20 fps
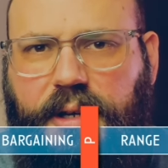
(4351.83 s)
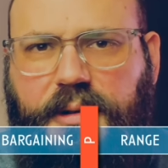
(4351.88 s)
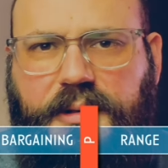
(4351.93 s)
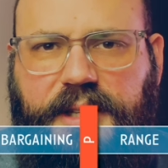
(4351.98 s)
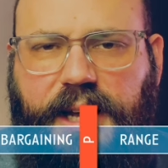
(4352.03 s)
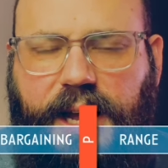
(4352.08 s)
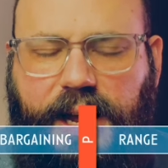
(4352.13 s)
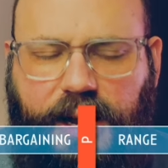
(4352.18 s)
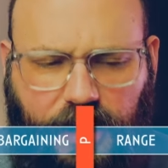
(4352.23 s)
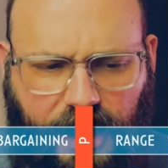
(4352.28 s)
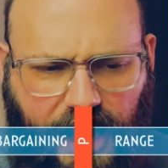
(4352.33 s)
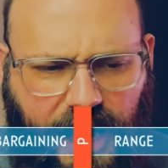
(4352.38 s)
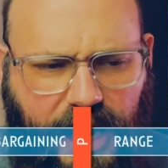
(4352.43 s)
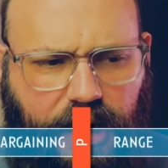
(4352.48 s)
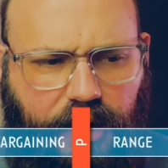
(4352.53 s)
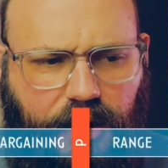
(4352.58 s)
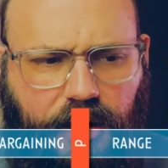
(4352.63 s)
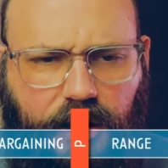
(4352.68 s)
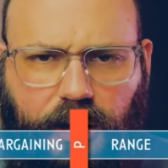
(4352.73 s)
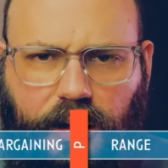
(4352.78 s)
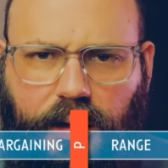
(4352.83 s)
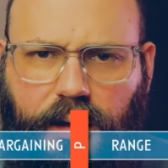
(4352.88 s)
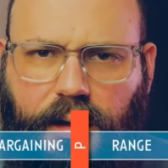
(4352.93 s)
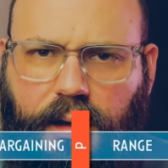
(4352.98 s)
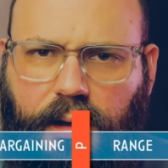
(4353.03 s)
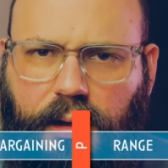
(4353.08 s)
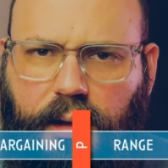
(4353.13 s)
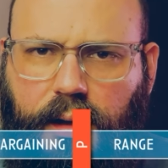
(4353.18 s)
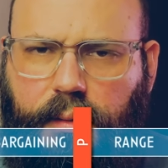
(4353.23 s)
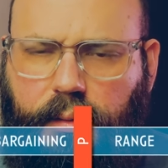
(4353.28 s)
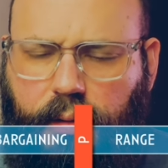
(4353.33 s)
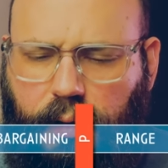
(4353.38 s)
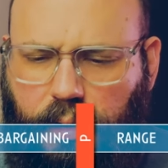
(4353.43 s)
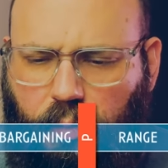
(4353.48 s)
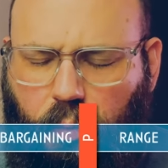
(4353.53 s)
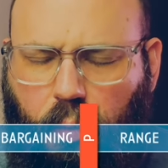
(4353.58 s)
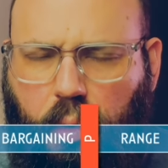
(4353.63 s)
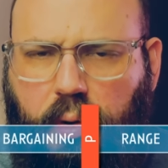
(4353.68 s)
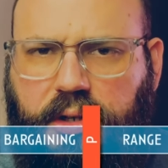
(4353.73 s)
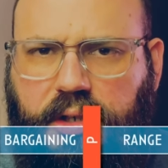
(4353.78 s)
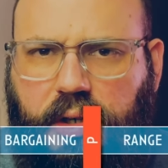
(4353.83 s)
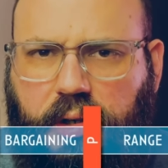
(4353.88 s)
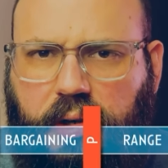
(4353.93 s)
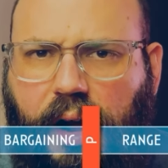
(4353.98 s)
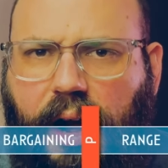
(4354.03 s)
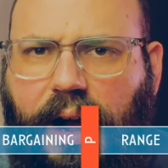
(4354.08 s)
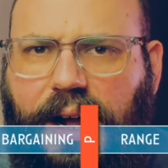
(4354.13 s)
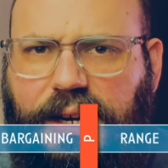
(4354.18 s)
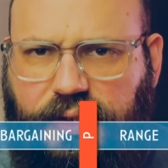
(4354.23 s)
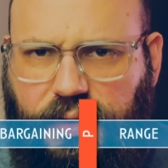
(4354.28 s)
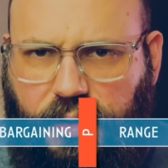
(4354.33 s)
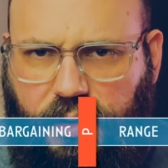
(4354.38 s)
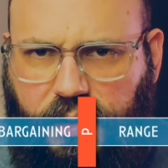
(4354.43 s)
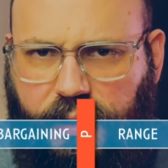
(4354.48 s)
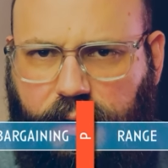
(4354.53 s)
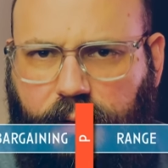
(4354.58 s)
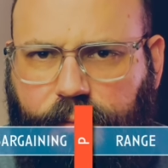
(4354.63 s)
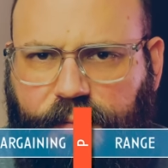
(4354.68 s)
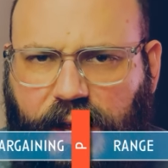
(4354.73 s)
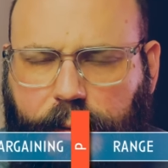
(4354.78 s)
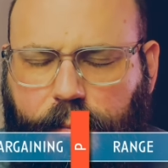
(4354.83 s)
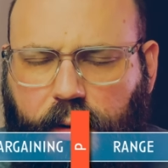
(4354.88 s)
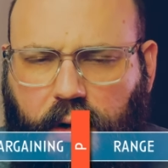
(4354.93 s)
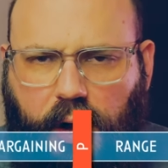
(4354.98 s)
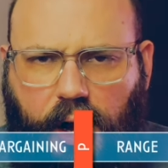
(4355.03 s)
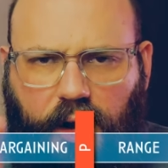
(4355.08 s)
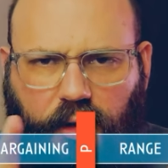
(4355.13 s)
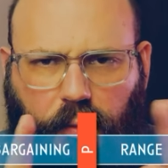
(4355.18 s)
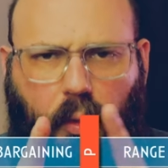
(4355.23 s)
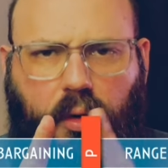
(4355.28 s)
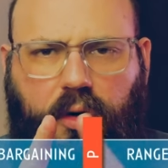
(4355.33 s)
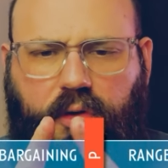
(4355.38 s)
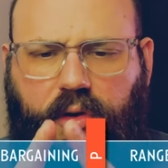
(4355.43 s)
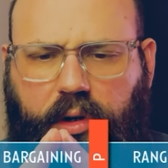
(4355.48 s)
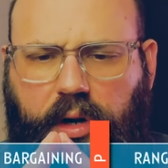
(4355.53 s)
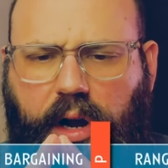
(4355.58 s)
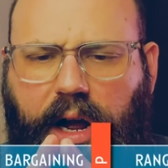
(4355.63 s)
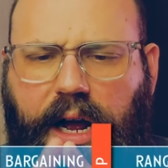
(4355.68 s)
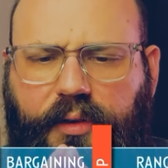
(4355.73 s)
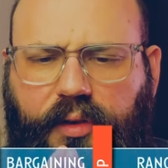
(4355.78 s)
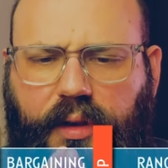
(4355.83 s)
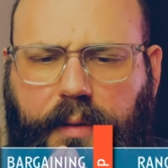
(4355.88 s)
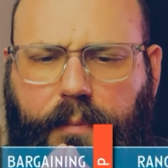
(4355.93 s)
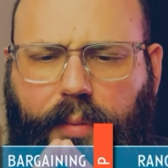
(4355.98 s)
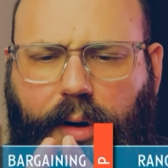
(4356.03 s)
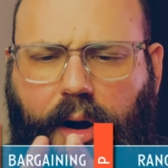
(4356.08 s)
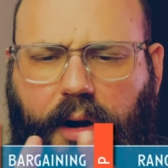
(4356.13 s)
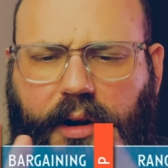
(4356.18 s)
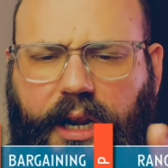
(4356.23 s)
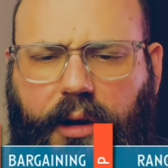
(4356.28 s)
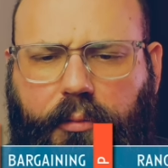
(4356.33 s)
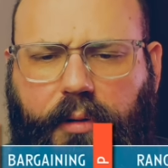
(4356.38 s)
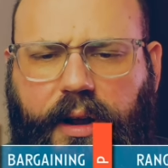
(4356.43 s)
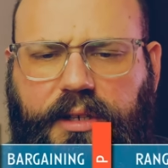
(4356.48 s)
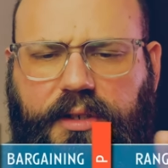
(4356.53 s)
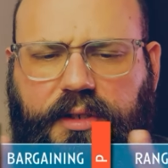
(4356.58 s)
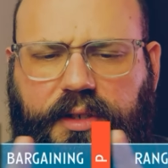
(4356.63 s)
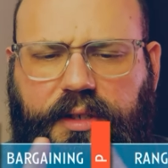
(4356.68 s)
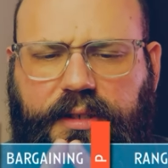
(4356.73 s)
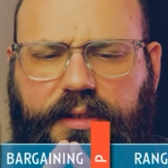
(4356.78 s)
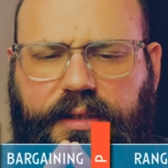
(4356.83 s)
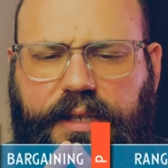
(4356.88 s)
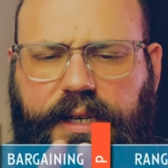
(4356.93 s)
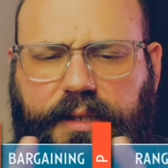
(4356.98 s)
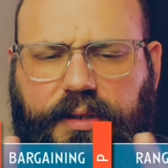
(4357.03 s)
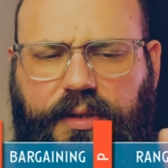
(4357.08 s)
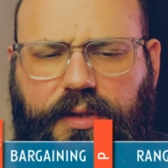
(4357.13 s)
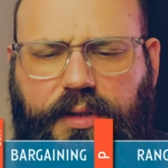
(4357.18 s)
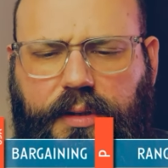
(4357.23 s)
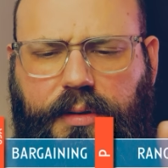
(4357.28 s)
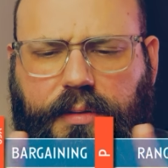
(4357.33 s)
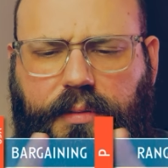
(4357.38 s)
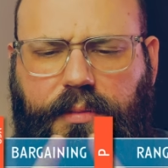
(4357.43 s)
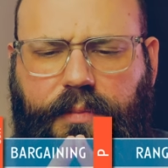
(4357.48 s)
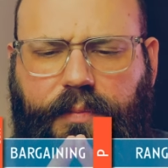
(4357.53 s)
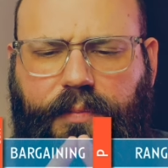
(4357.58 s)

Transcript: You say, hey, wars are costly. And because wars are costly, bargaining ranges exist.